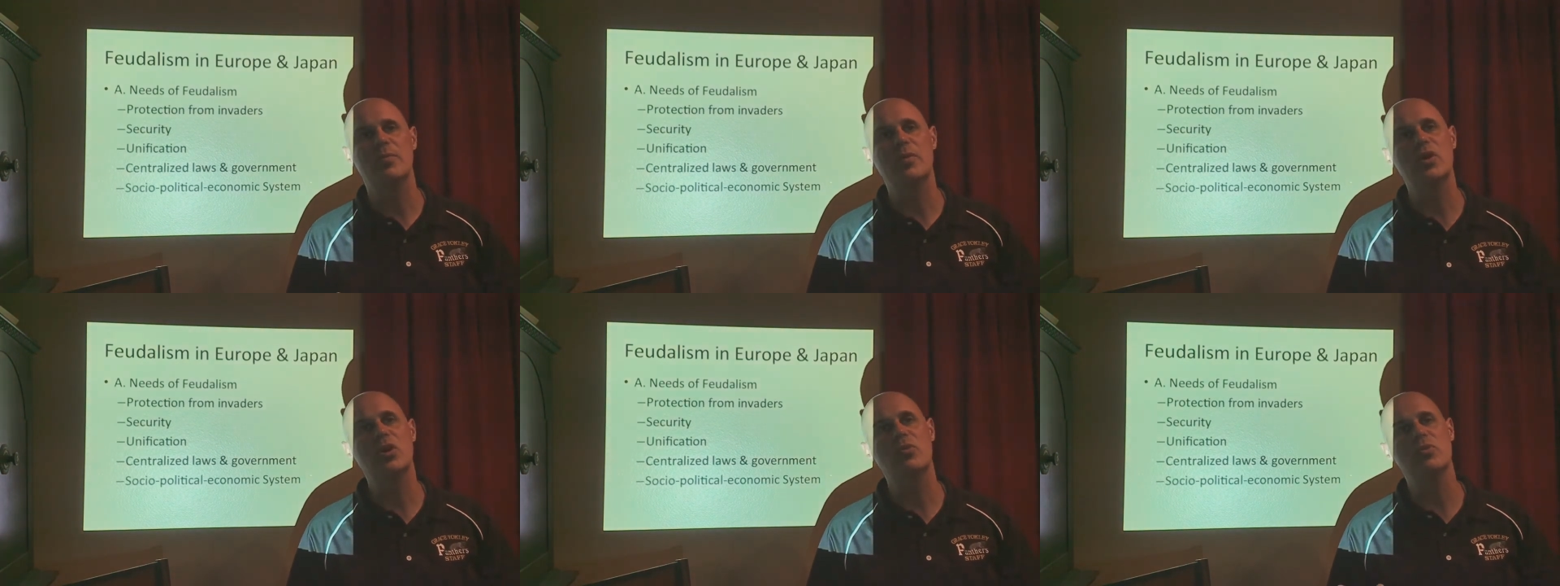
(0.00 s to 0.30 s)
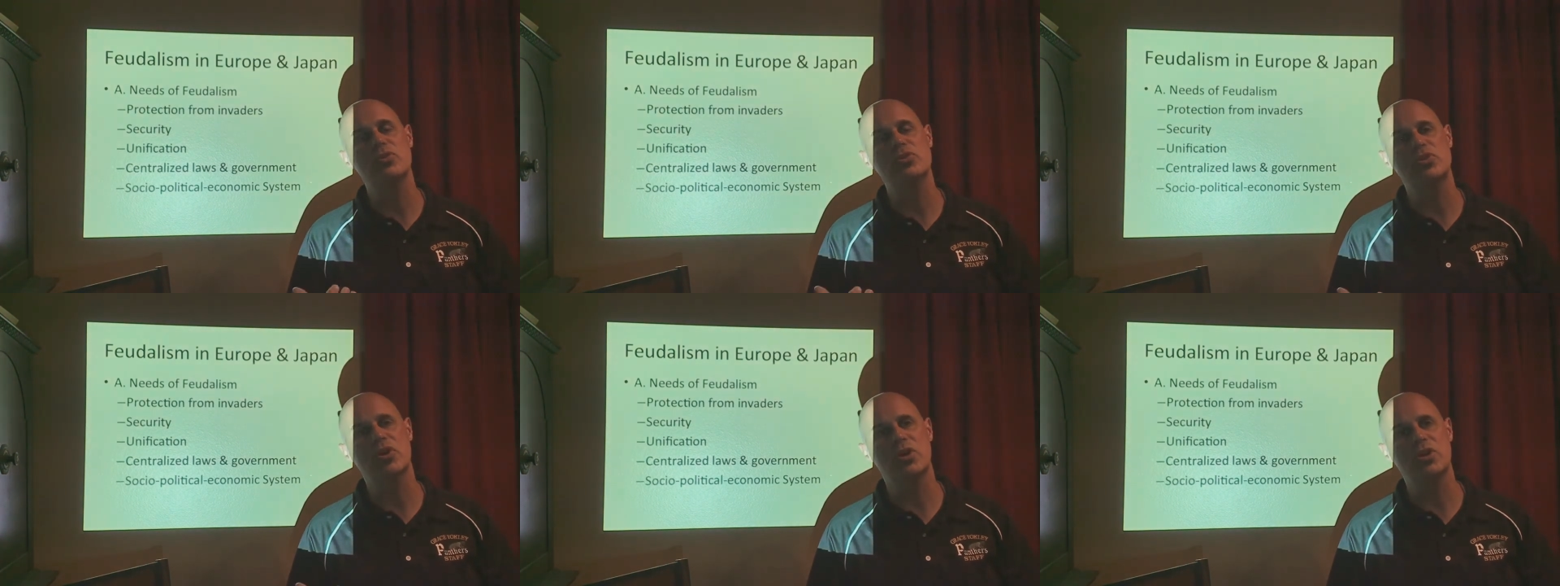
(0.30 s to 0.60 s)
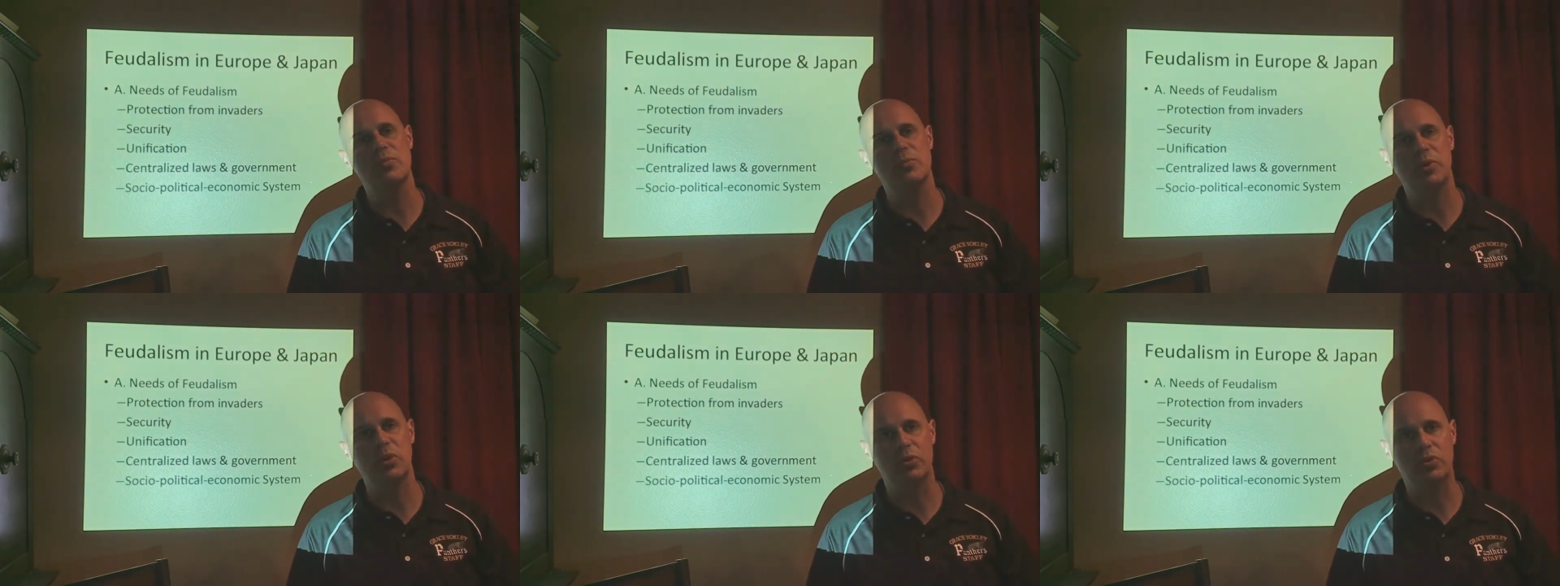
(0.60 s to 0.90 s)
here, we'll start to
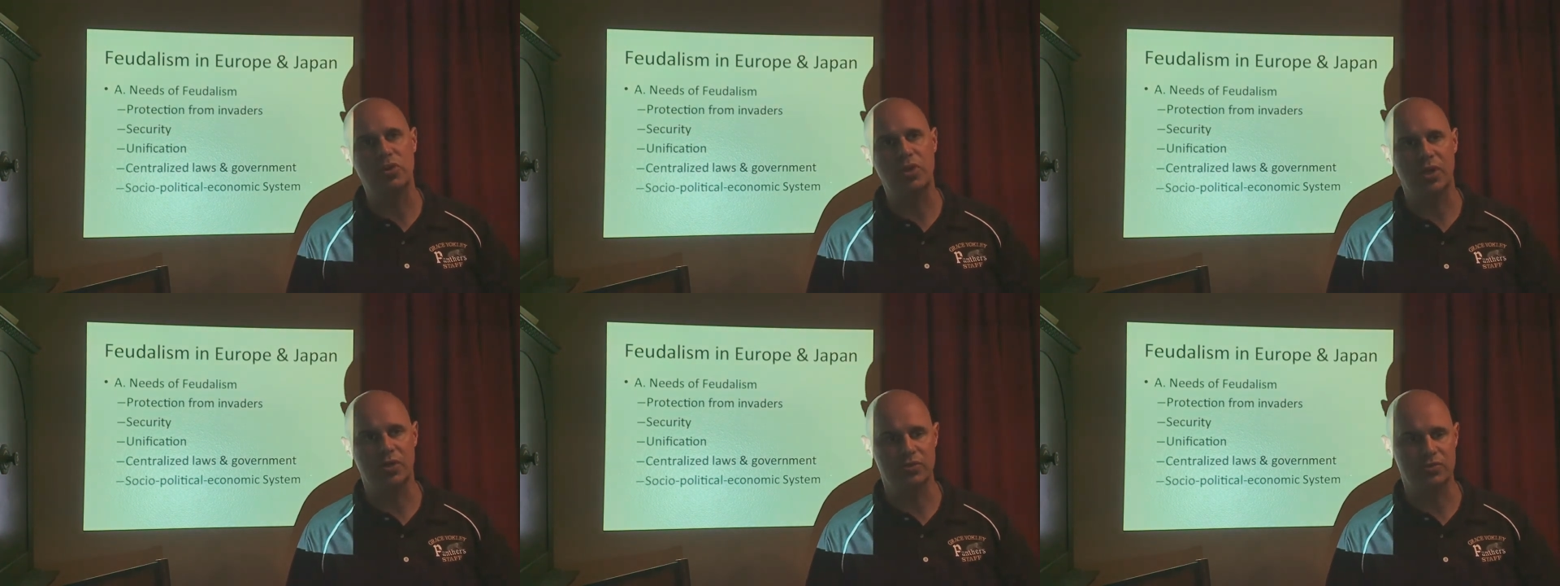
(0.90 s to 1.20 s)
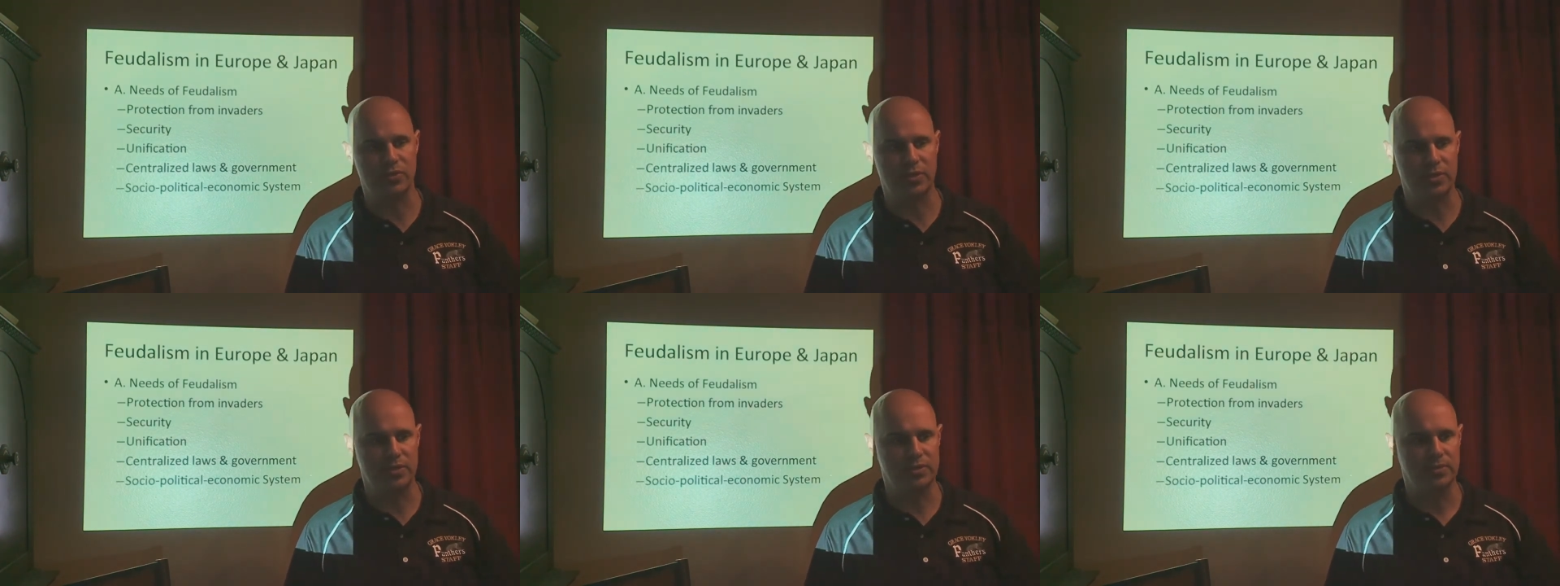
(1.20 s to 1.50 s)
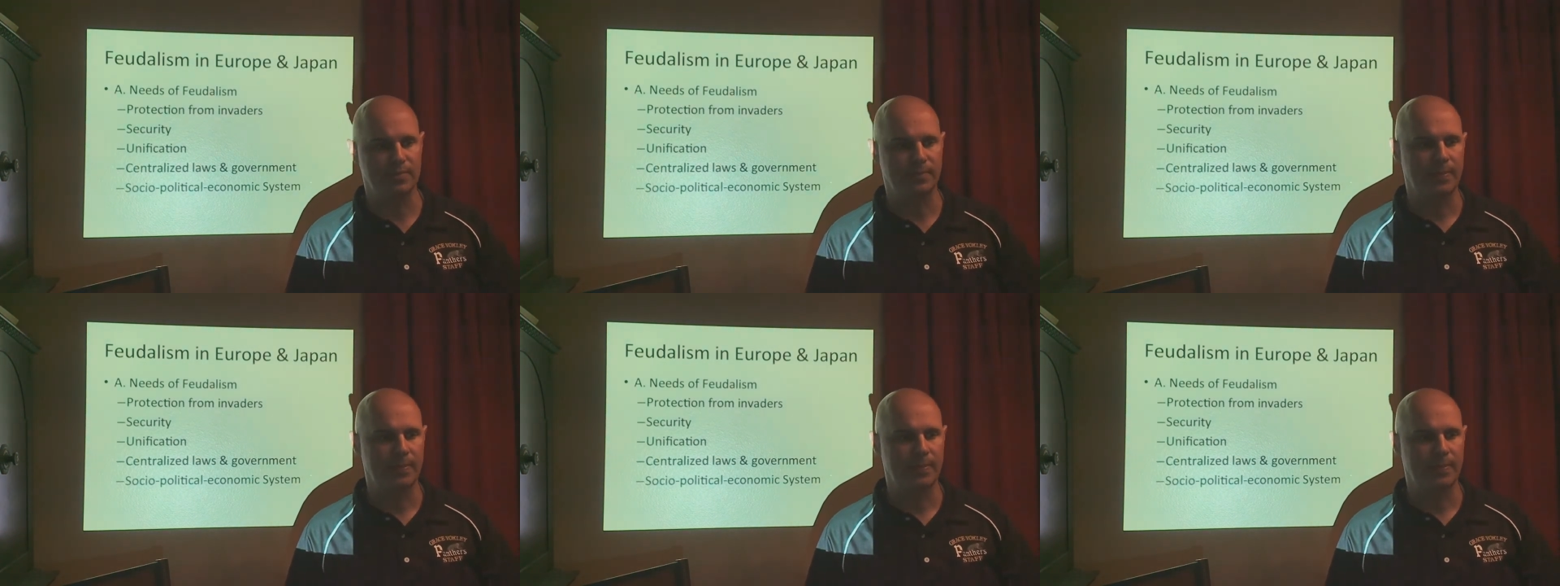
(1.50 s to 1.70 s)
build countries.